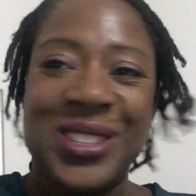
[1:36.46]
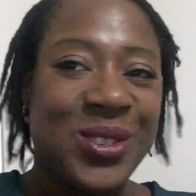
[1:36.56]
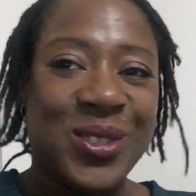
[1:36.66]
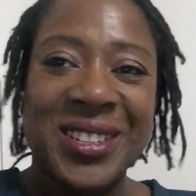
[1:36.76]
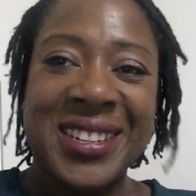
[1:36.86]

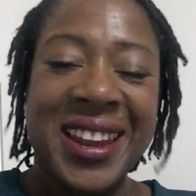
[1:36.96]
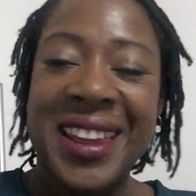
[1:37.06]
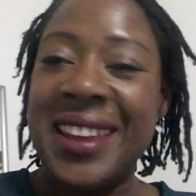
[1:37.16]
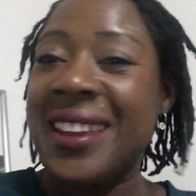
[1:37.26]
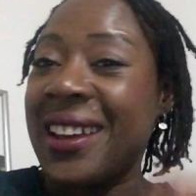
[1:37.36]
do a
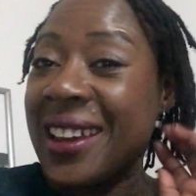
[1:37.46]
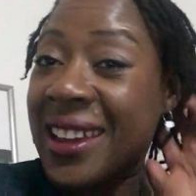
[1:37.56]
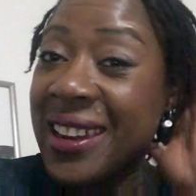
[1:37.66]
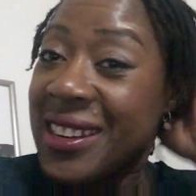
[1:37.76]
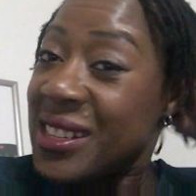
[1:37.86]
shake. I
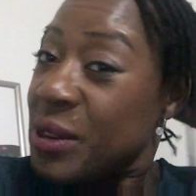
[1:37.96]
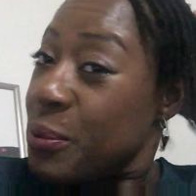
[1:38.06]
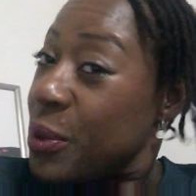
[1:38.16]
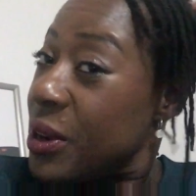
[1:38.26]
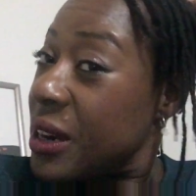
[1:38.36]
can actually
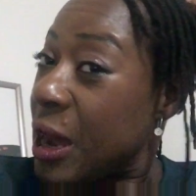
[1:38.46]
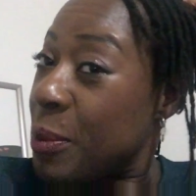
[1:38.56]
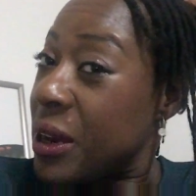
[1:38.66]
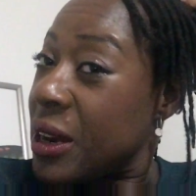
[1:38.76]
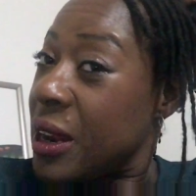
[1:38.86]
put it
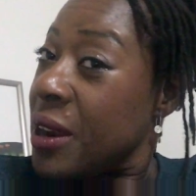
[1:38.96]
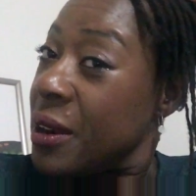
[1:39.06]
up in a